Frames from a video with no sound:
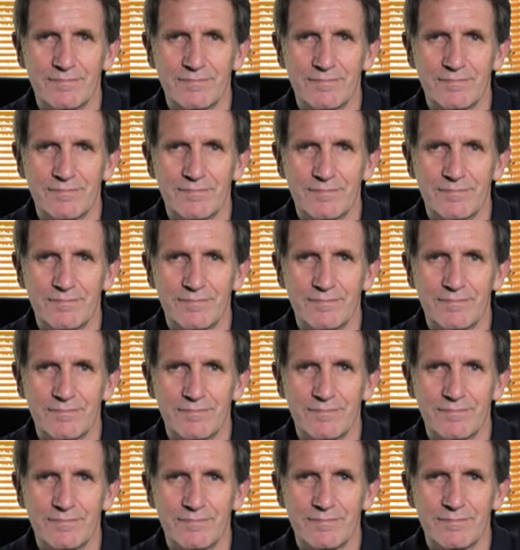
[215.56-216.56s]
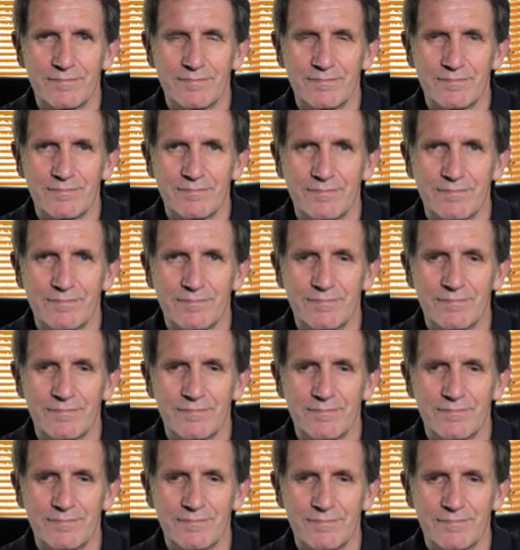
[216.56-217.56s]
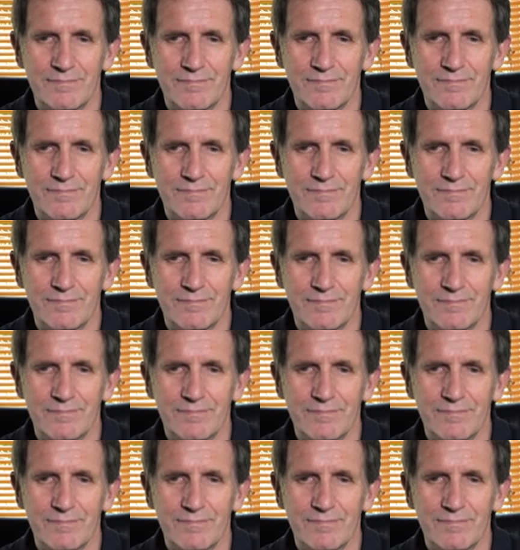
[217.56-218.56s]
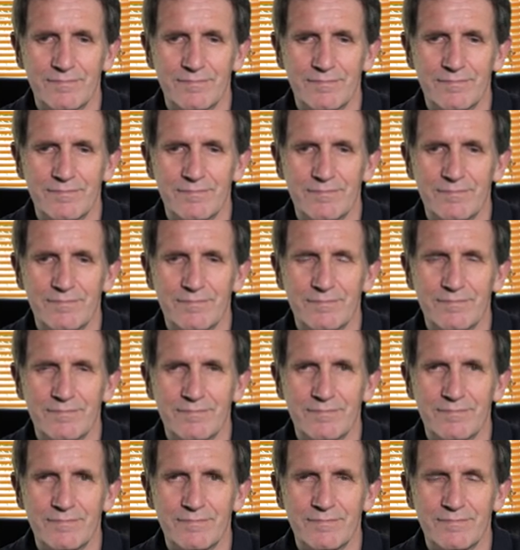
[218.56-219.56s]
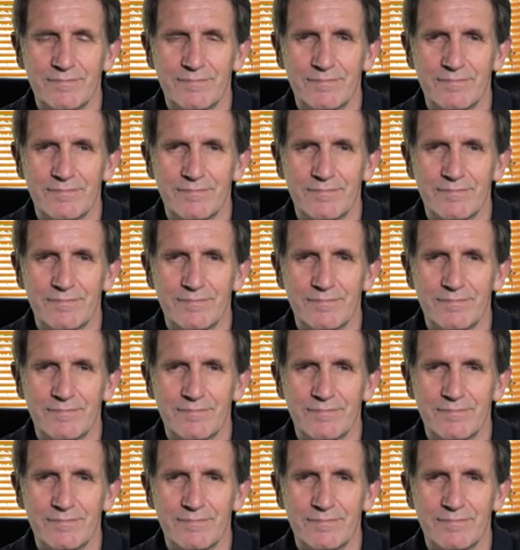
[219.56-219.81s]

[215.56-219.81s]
(not speaking)